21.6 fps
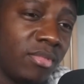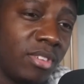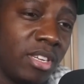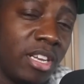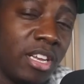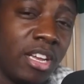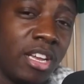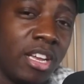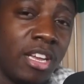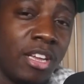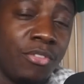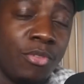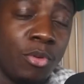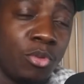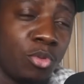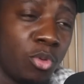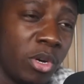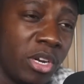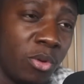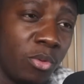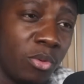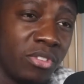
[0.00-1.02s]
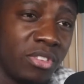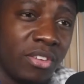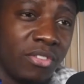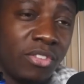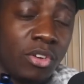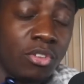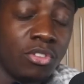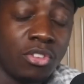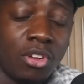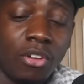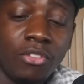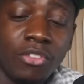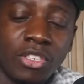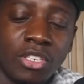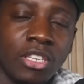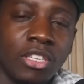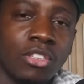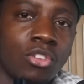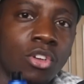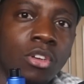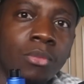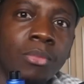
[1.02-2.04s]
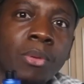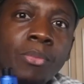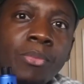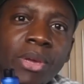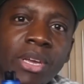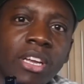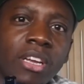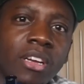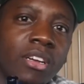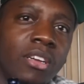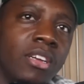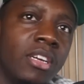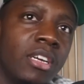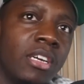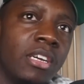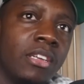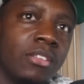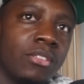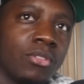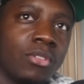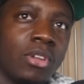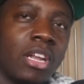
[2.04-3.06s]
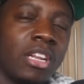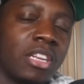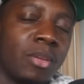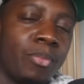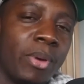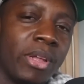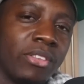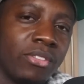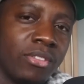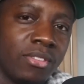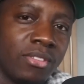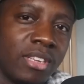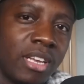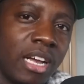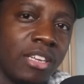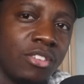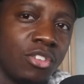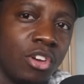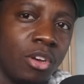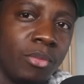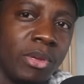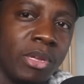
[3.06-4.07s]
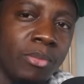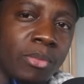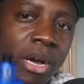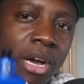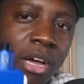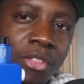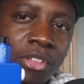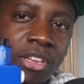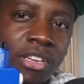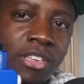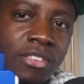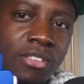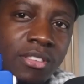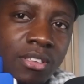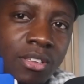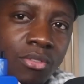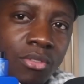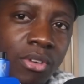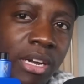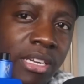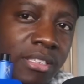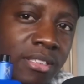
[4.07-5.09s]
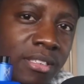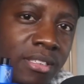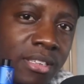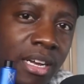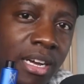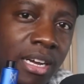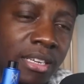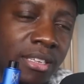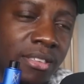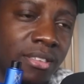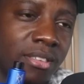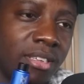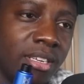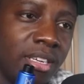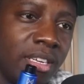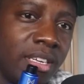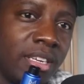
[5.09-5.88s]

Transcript: If it were 21700, obviously it's going to be bigger, so that depends on size. You know what I mean? But I think this is the right size.